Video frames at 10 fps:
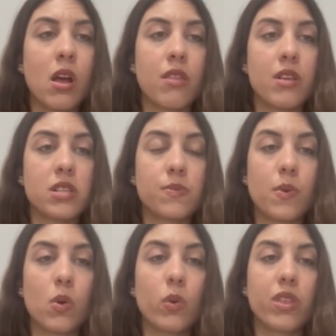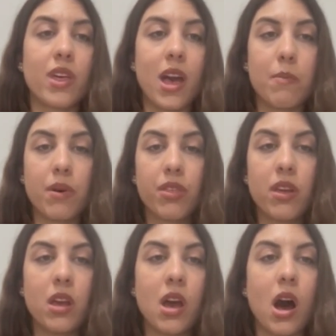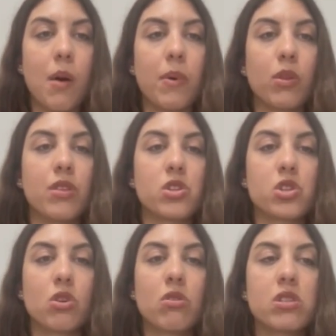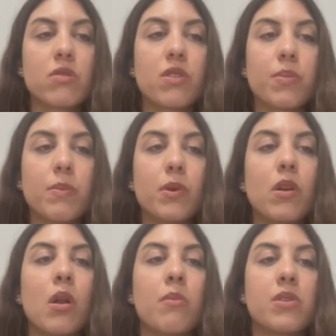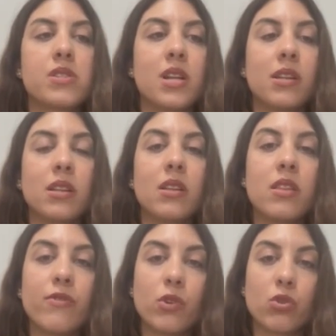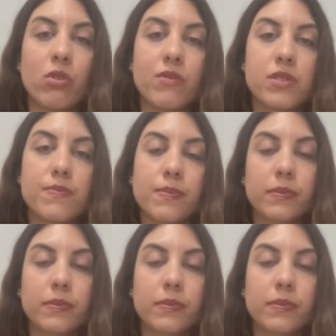they spoke with empathy about the stories of the people presented in the photographs.